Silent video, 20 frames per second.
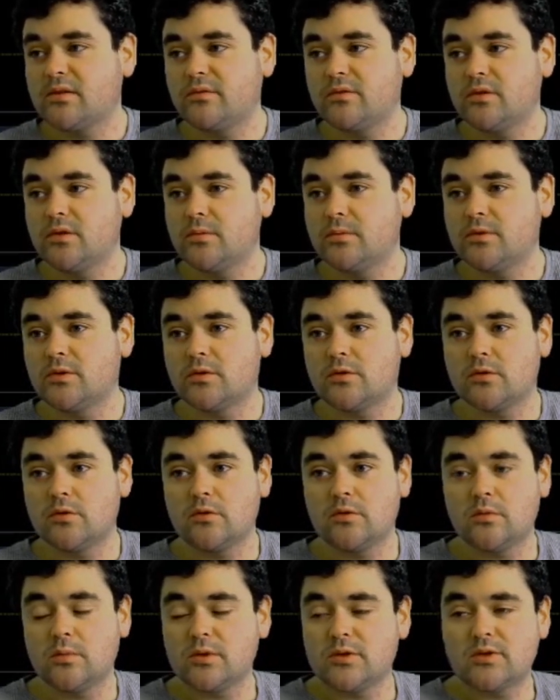room to
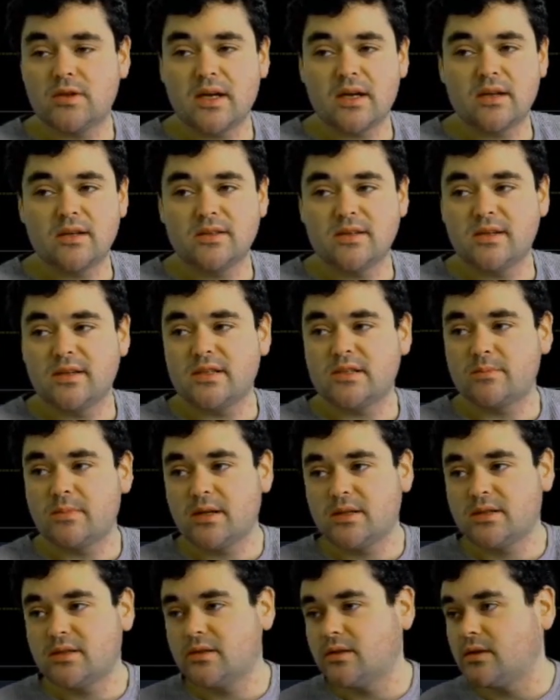grow with Dragonchain,
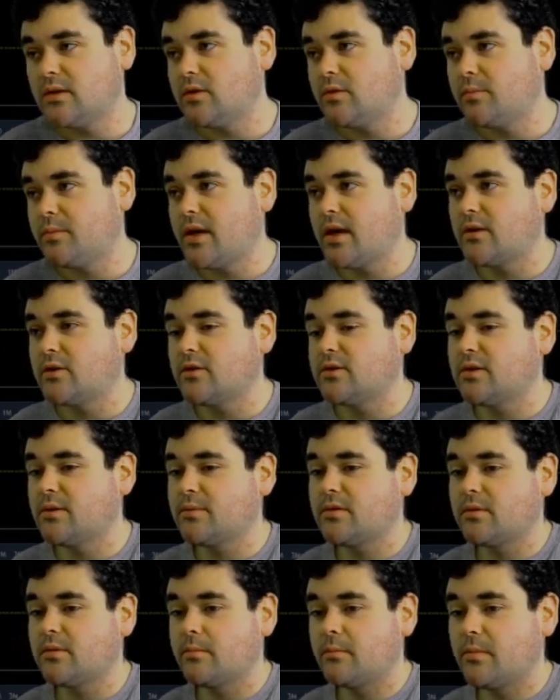especially the new partnerships
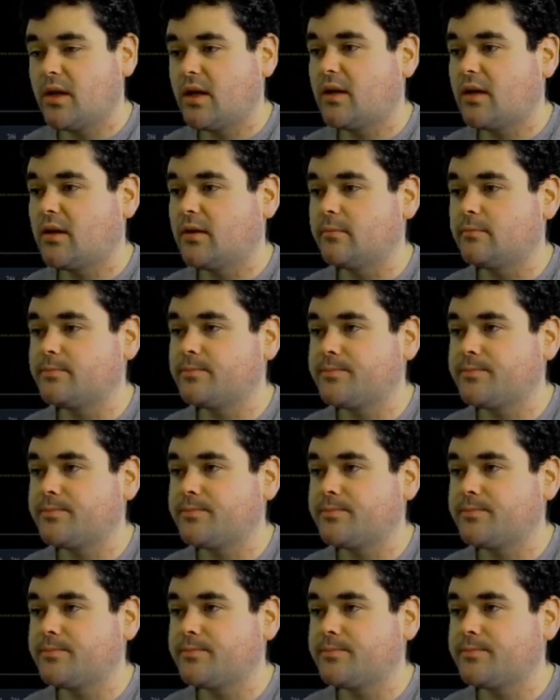they're making.